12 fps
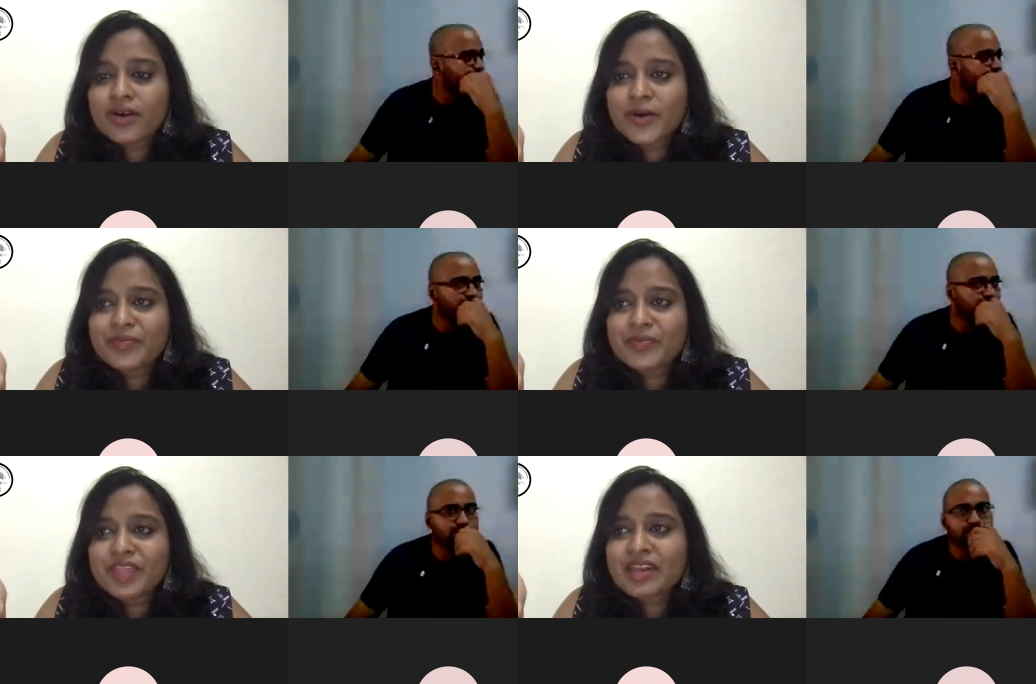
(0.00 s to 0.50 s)

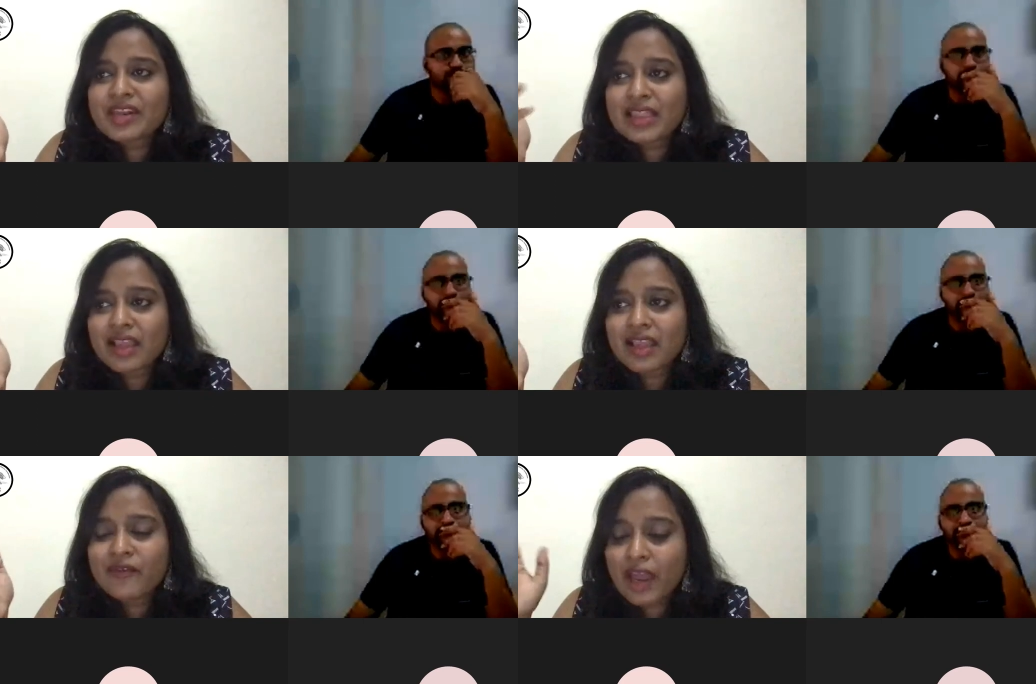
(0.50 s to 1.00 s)
Speaker 1: um, there
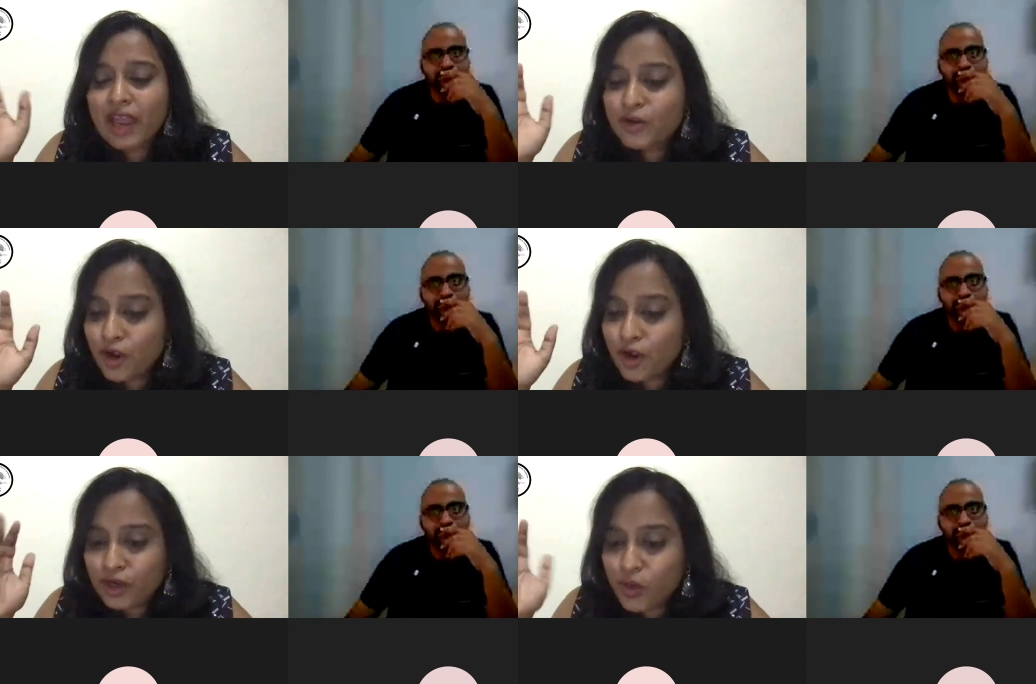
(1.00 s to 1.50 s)
not
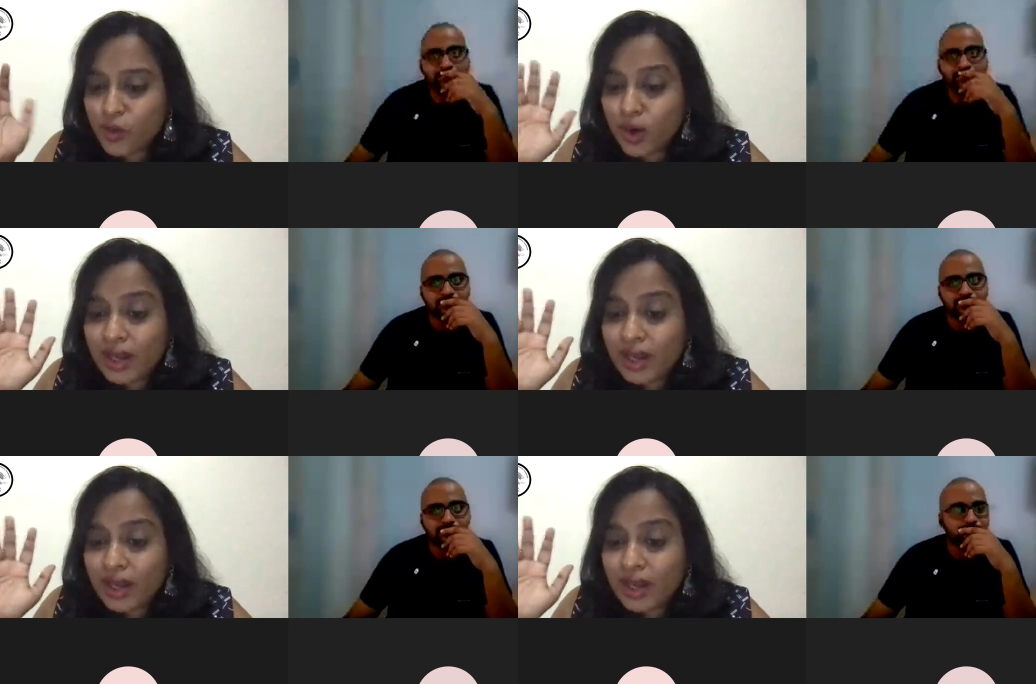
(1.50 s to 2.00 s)
I do not know
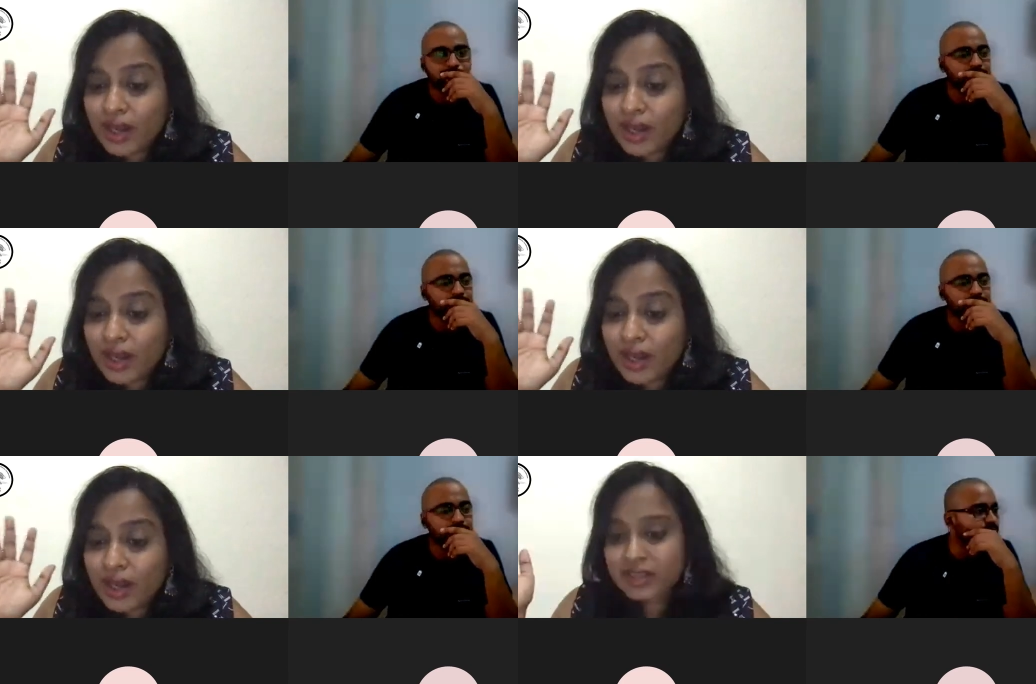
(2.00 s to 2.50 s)
what
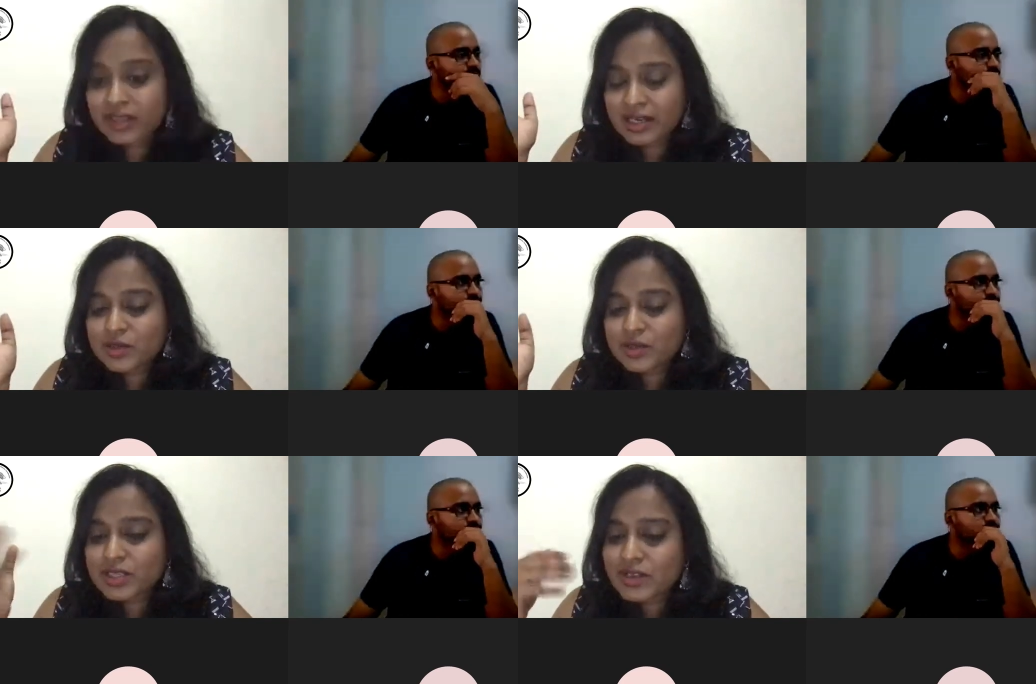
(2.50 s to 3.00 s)
happened after
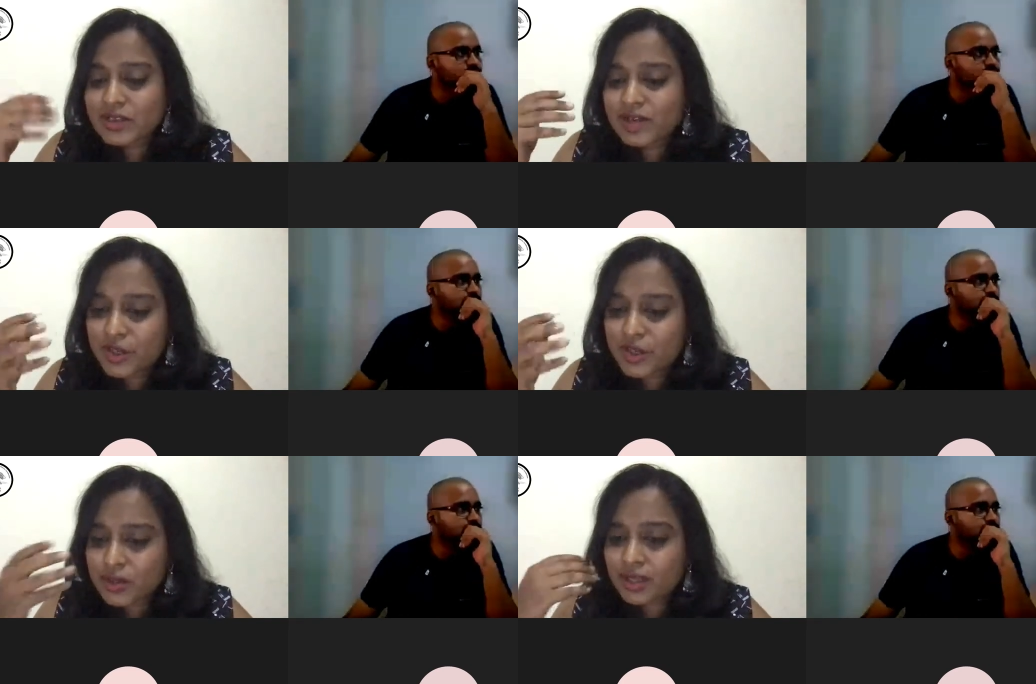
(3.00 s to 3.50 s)
that. So the
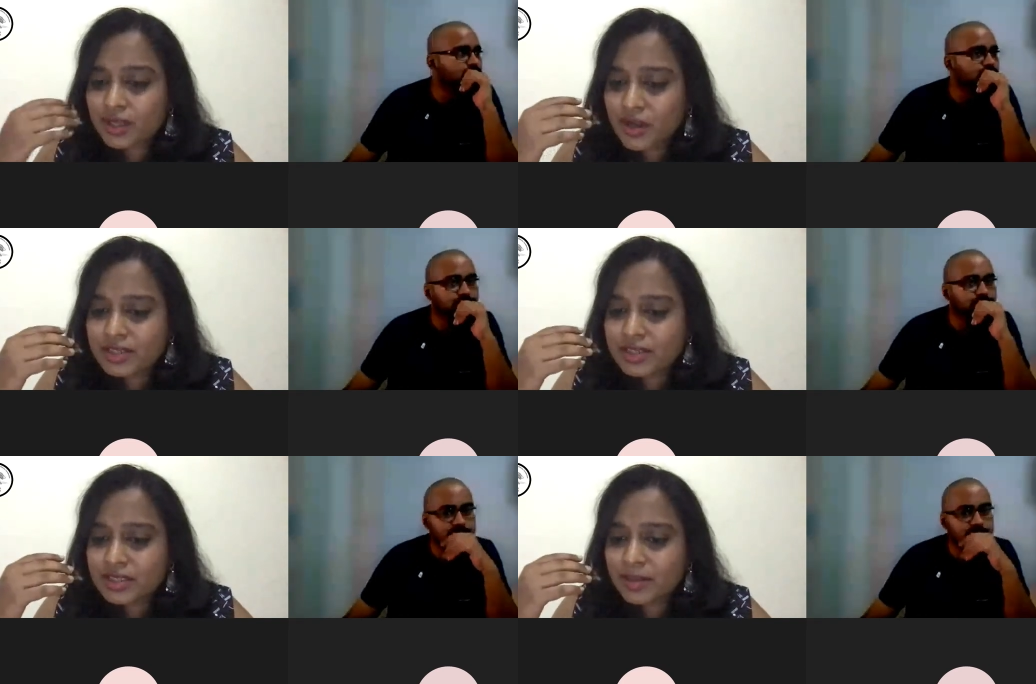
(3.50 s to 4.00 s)
civet took the
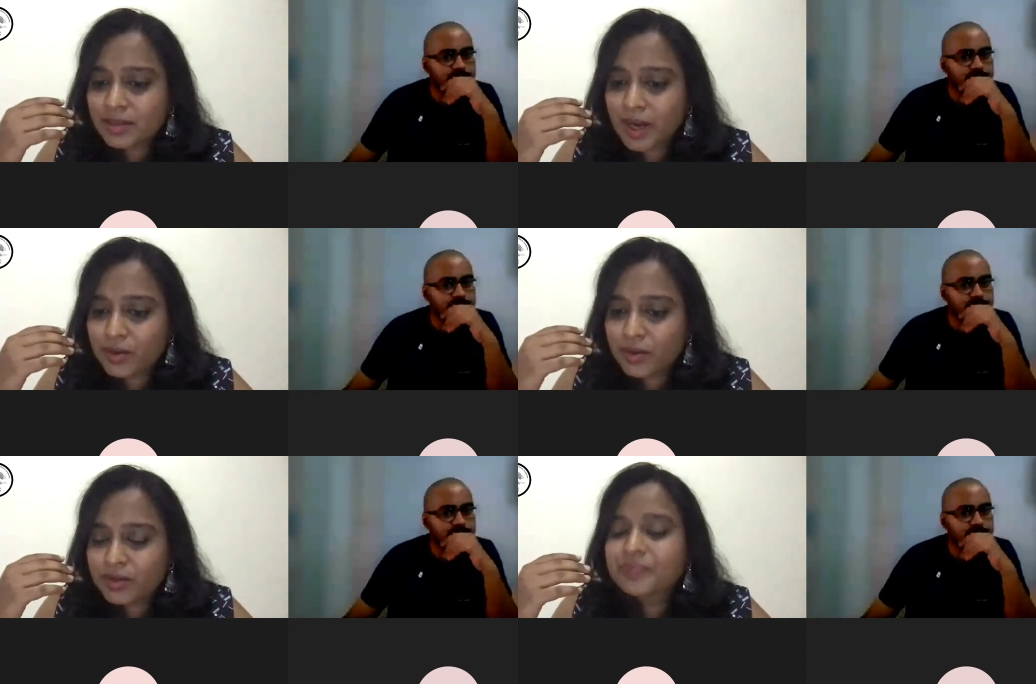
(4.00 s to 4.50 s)
loris in the
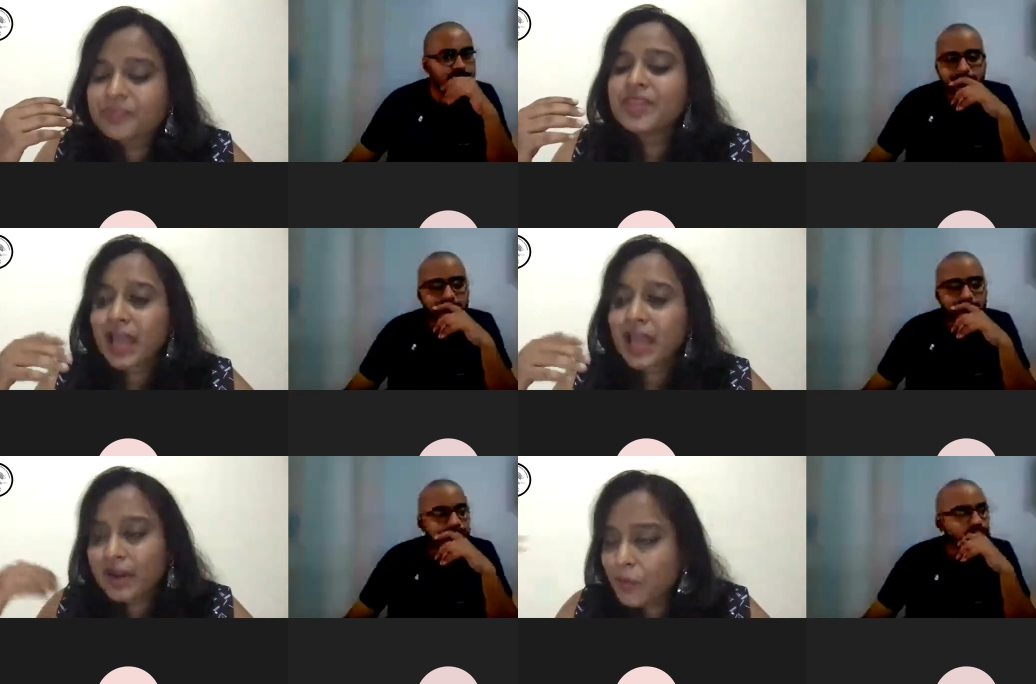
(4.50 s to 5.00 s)
mouth
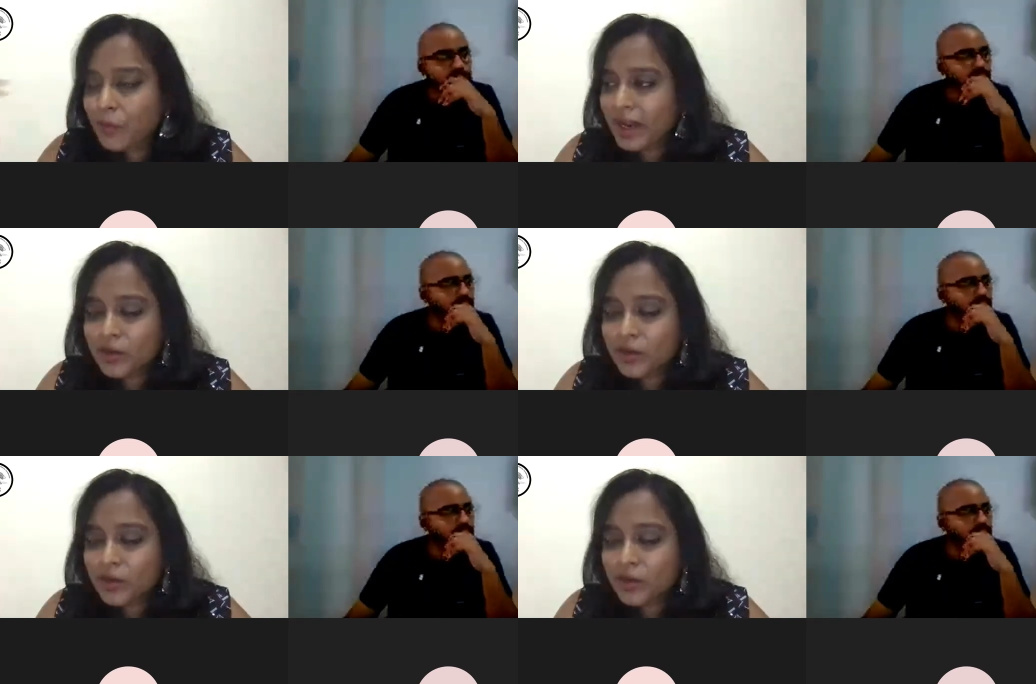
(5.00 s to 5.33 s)
and